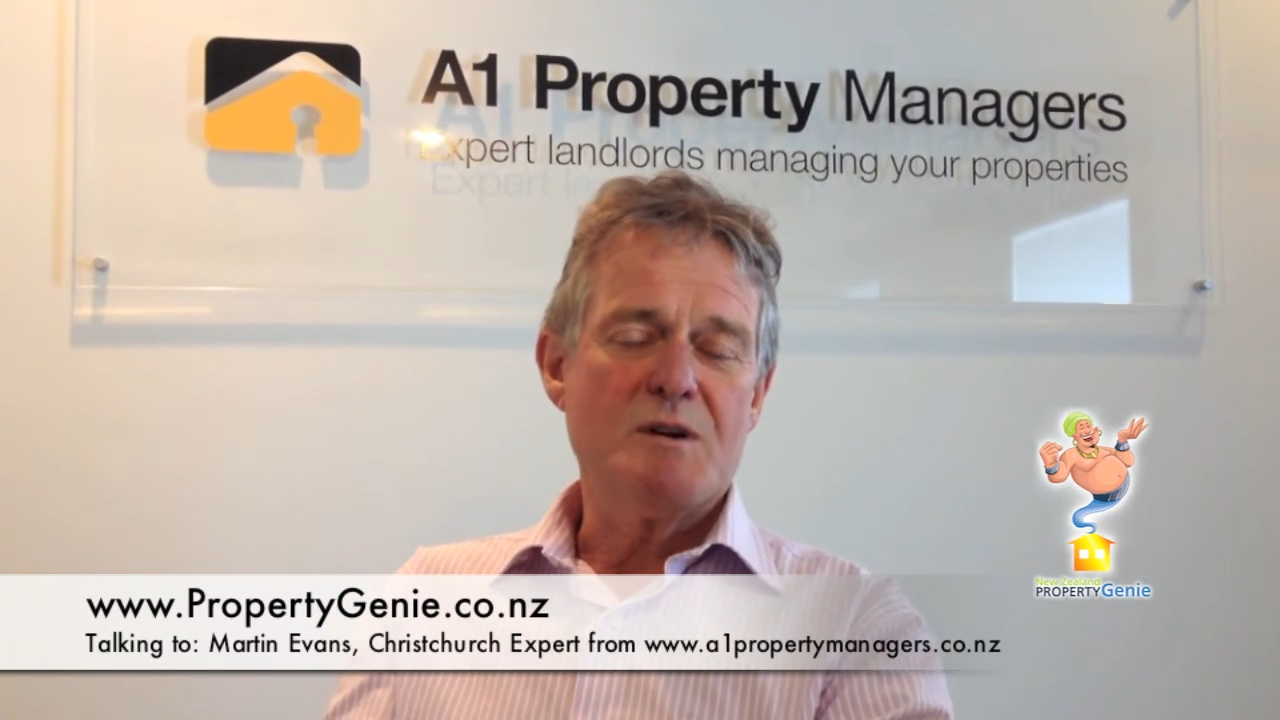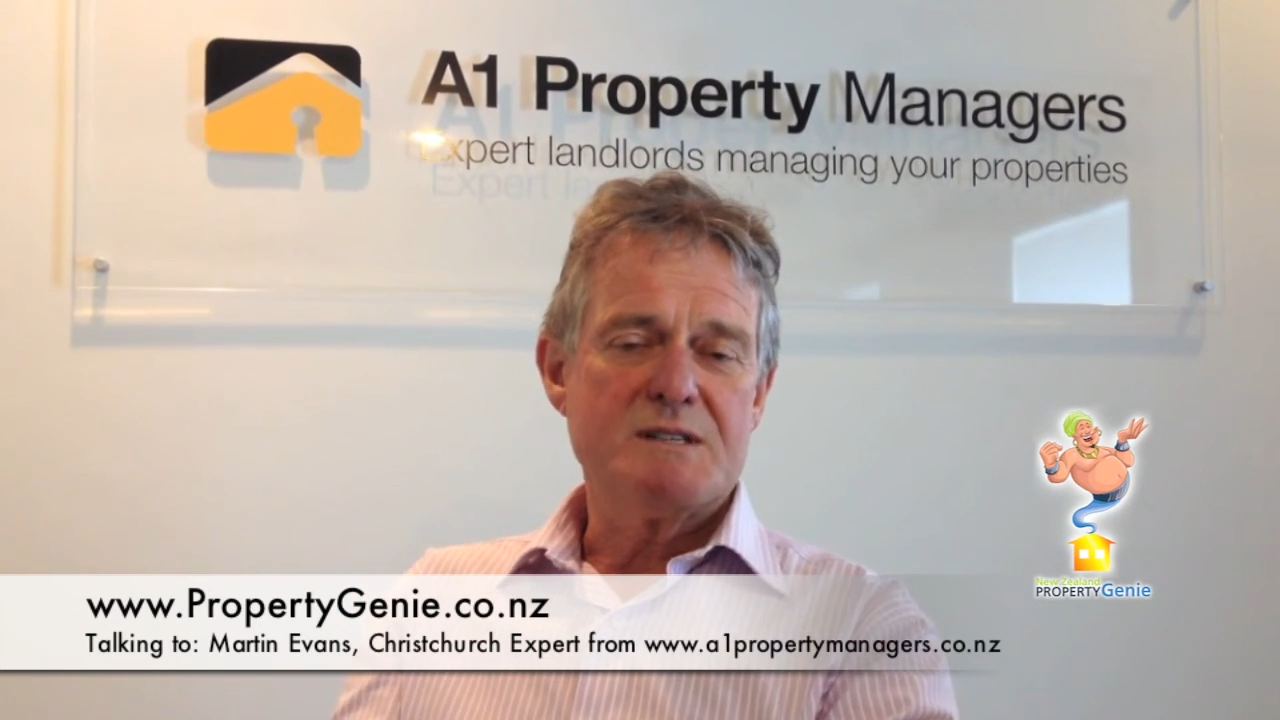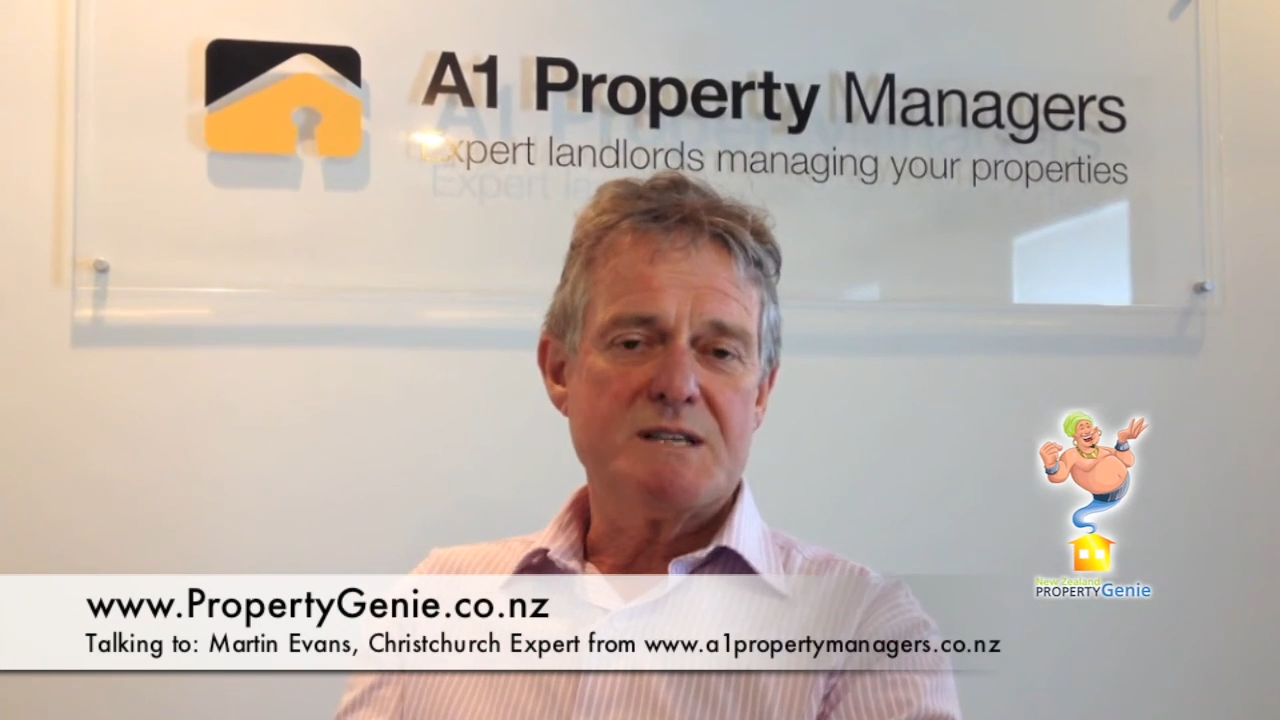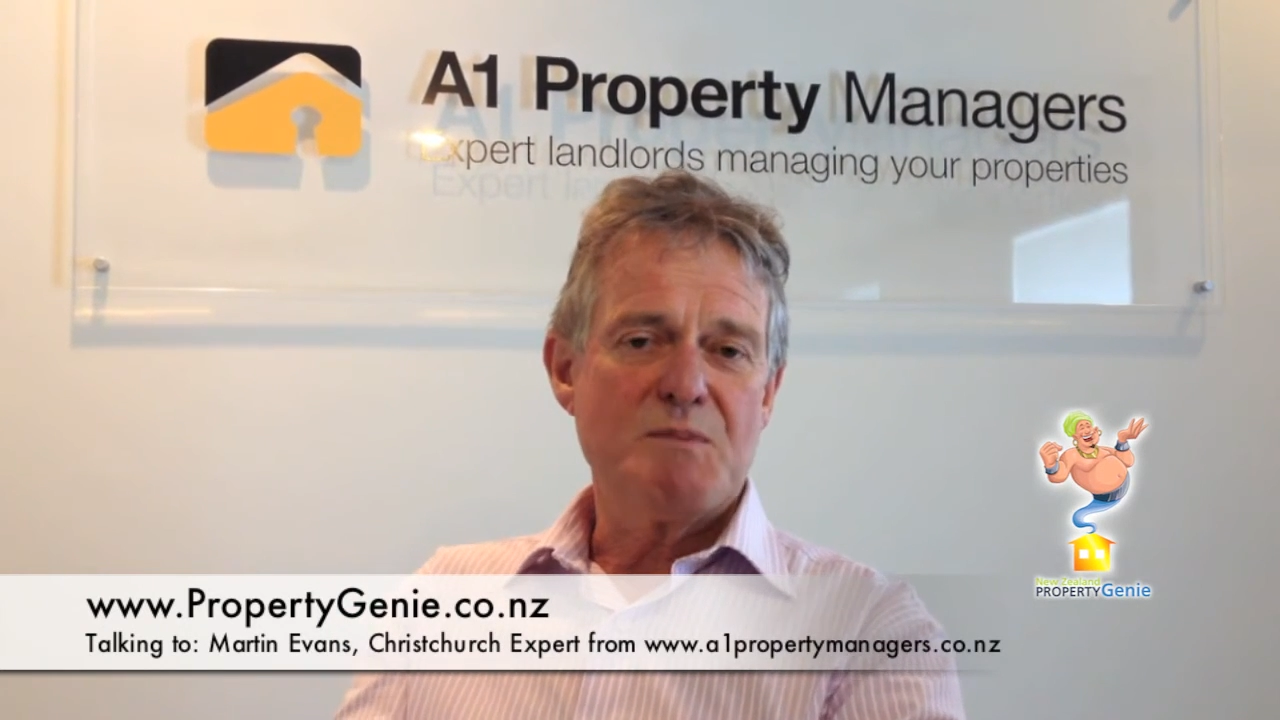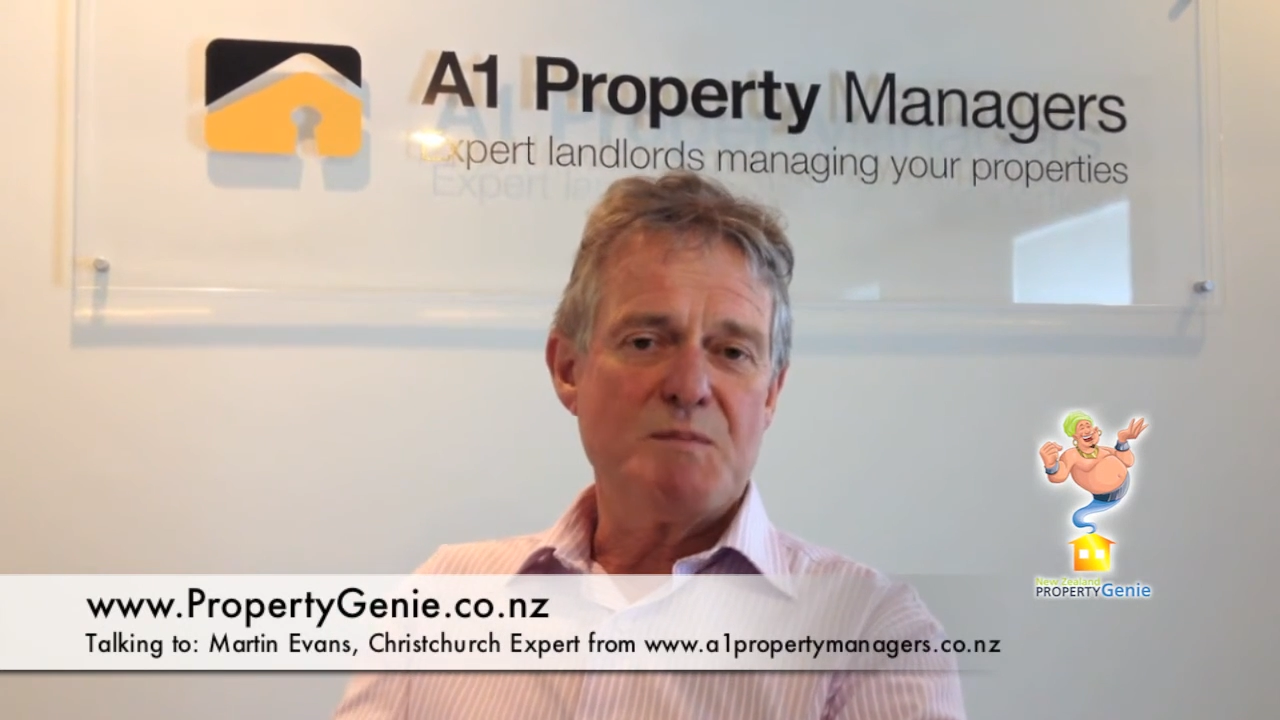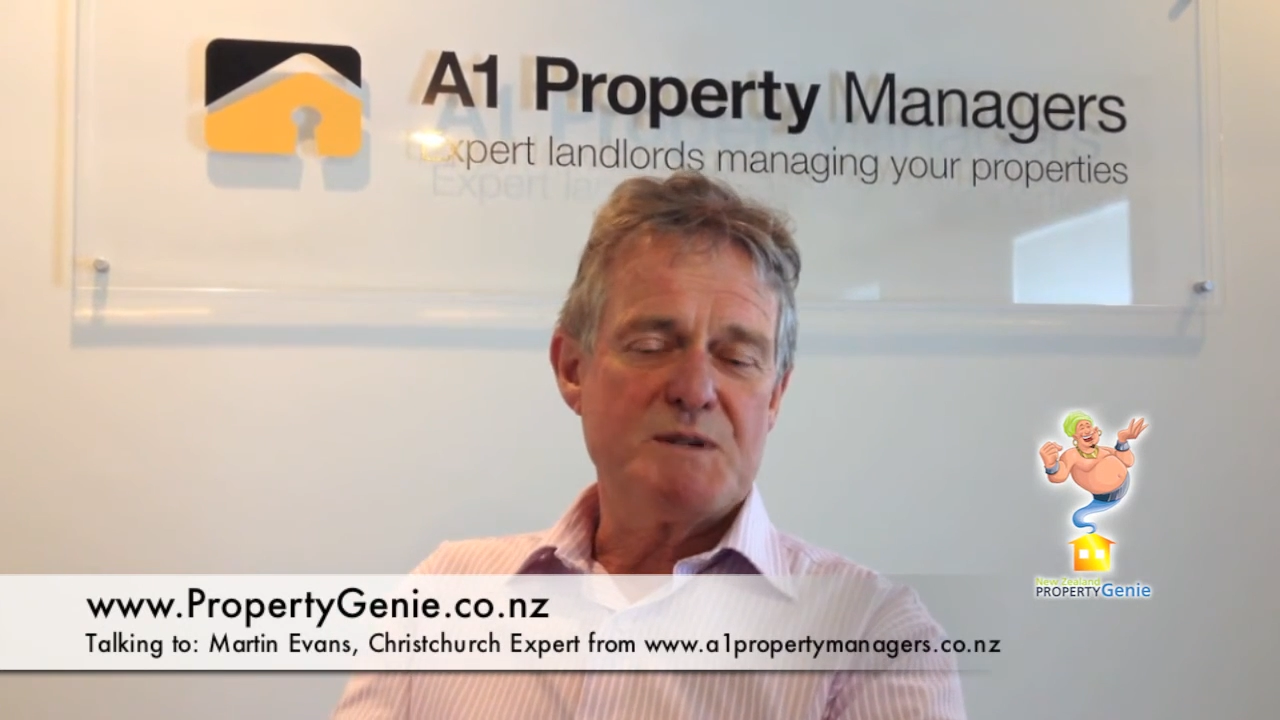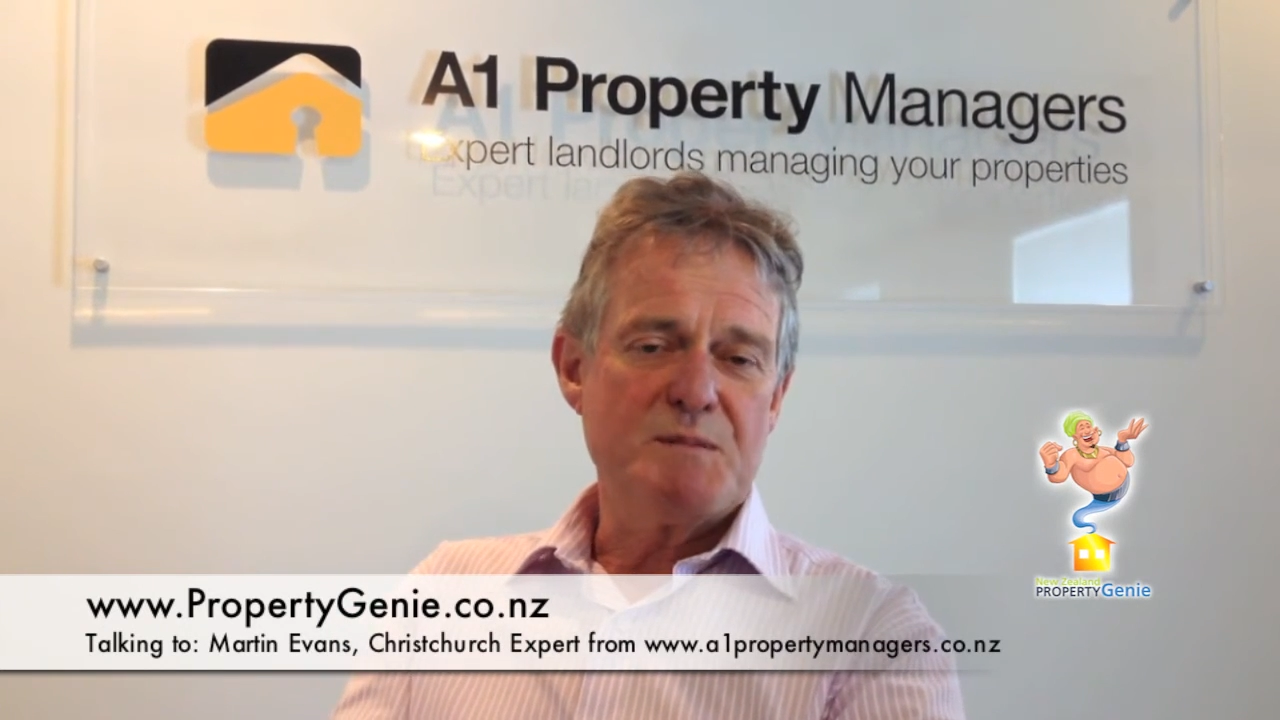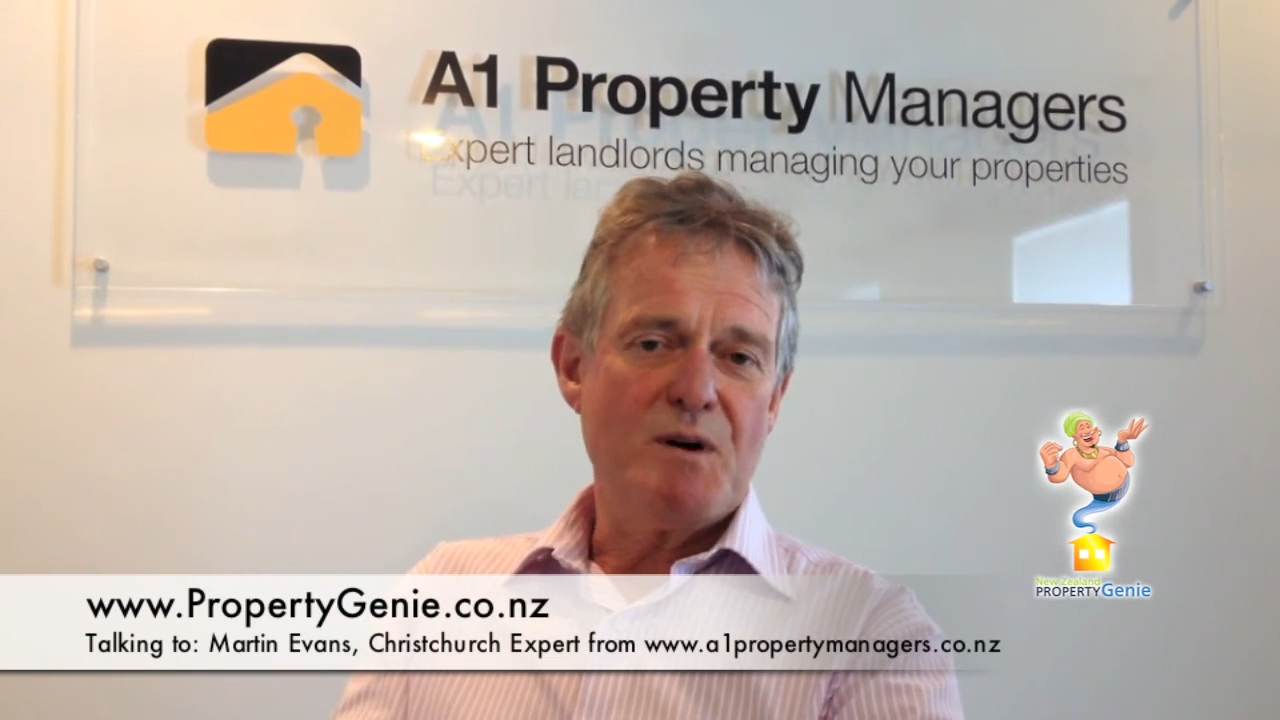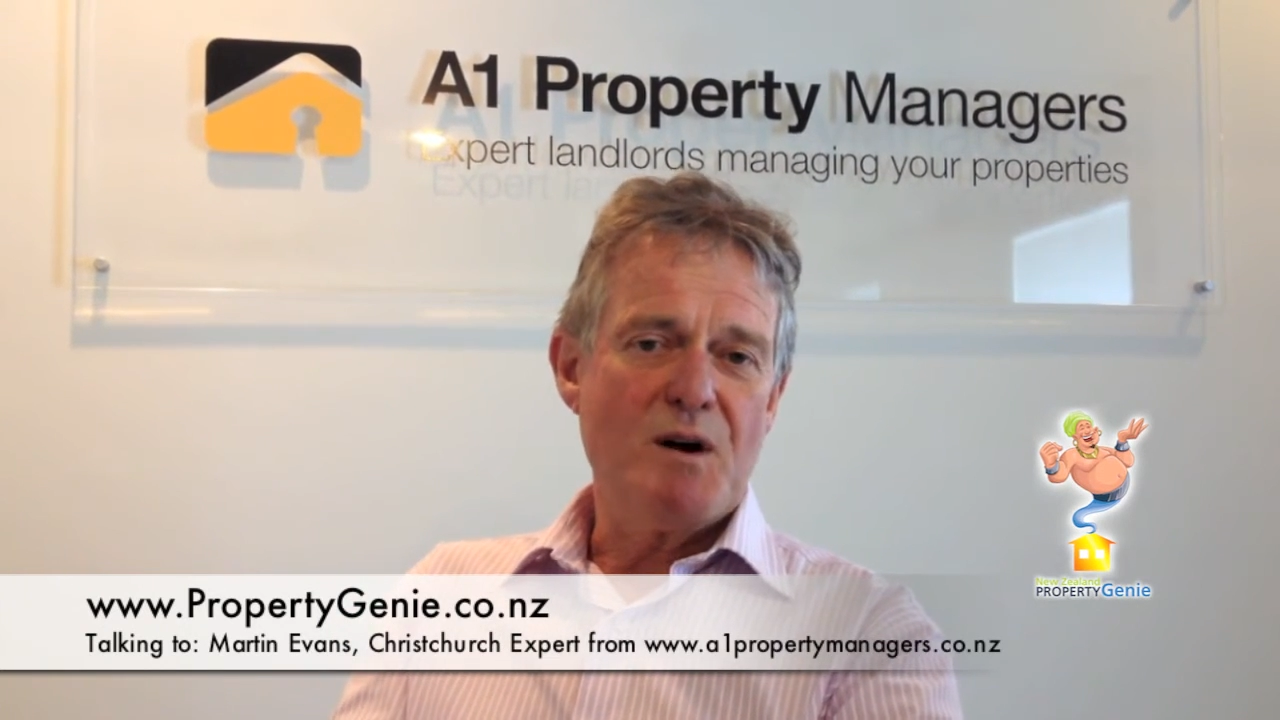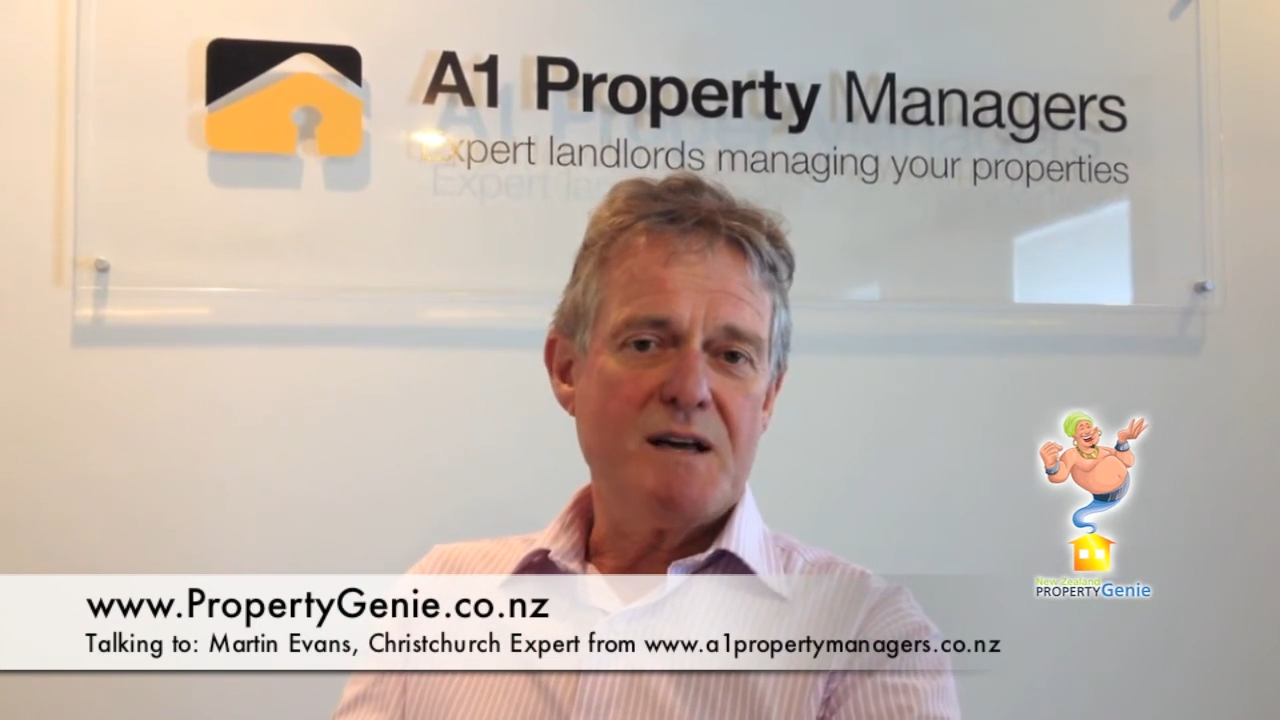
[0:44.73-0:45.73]
suburbs to
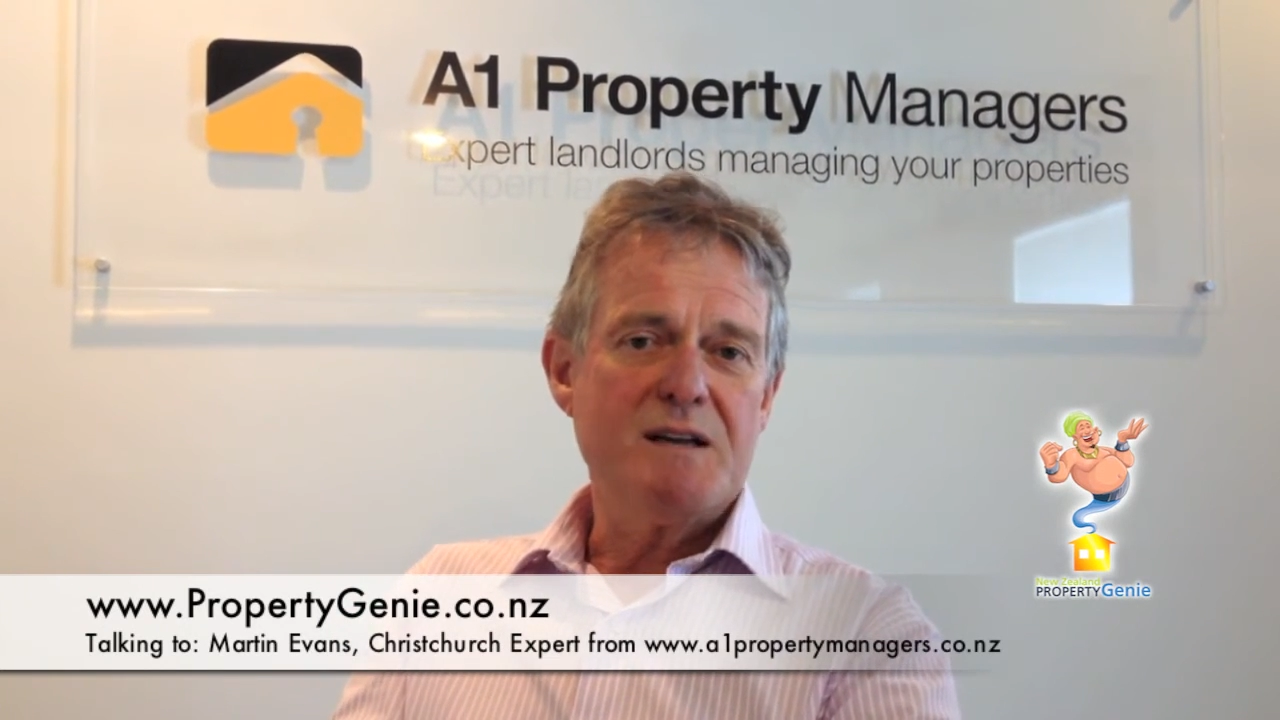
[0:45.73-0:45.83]
buy